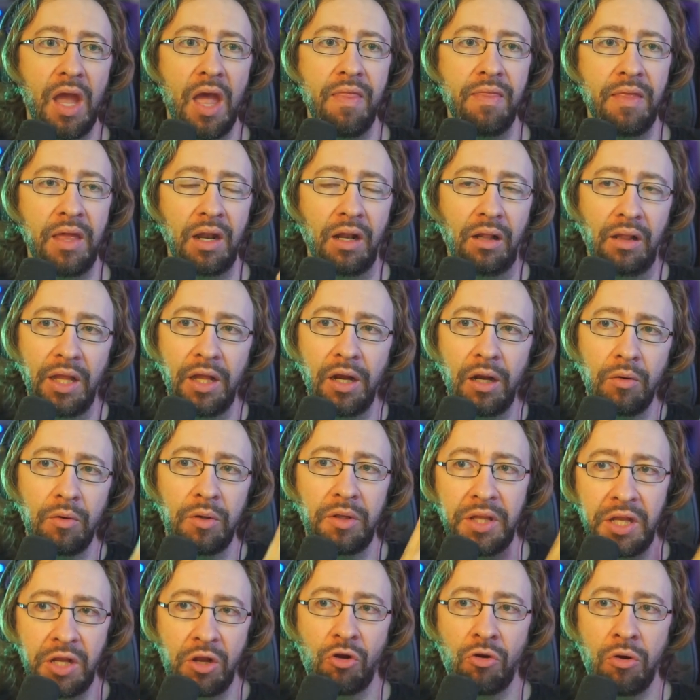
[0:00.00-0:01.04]
and then
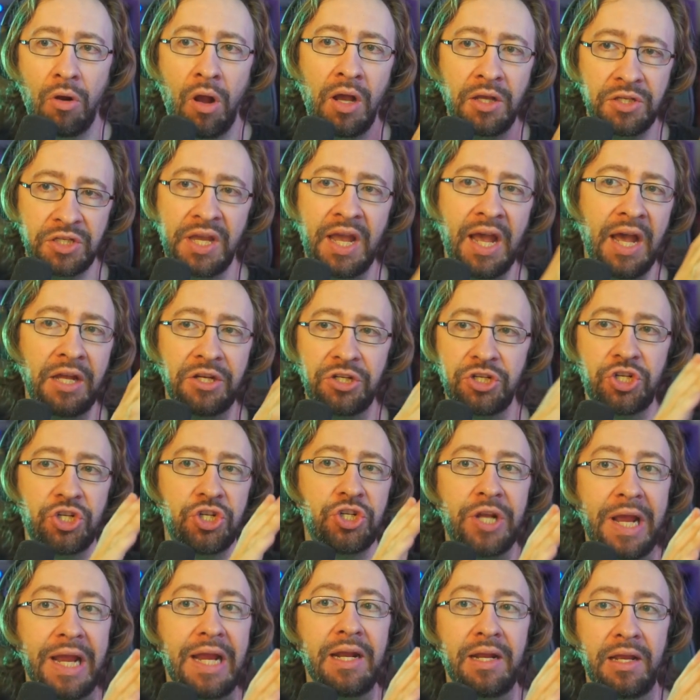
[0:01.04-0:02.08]
literally crosshatch
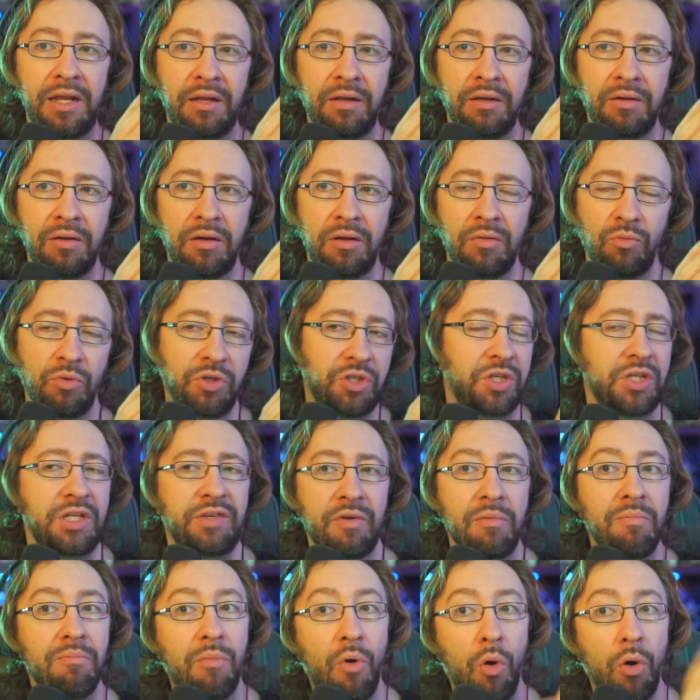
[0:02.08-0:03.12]
shading, which is
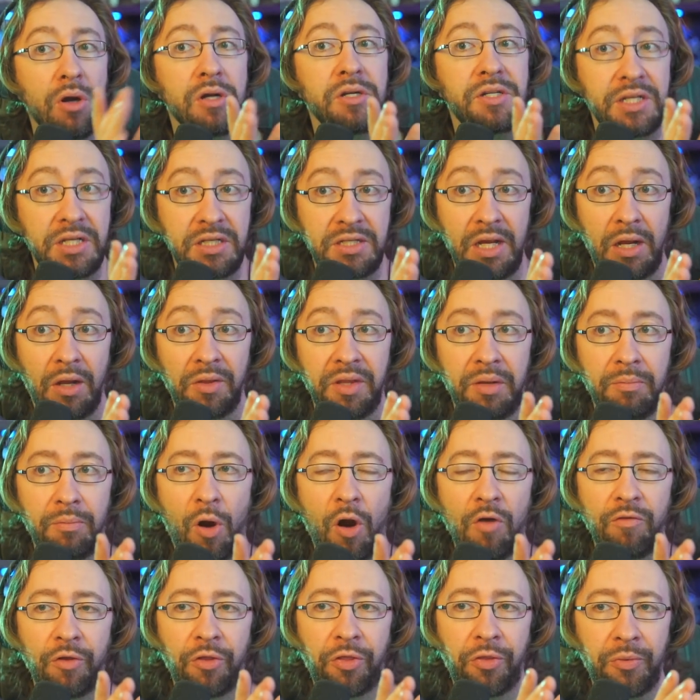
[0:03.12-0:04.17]
even more detailed than
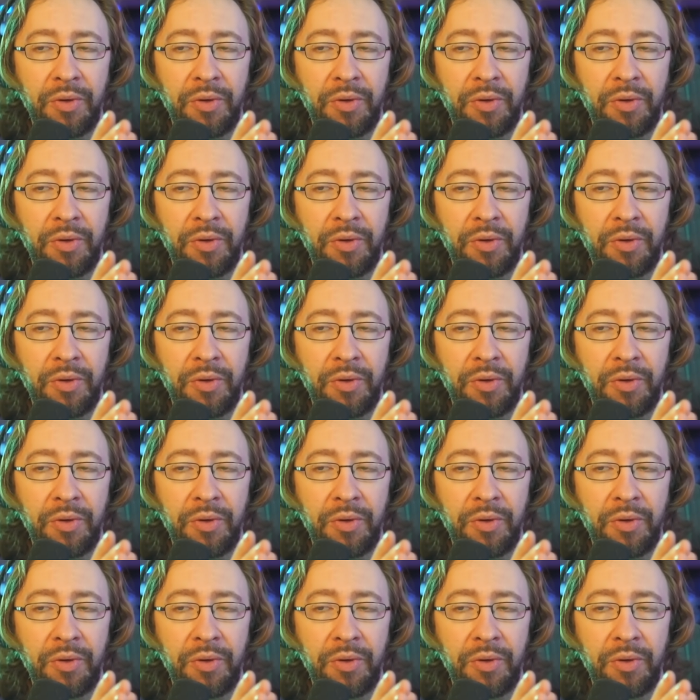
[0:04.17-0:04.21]
Marvel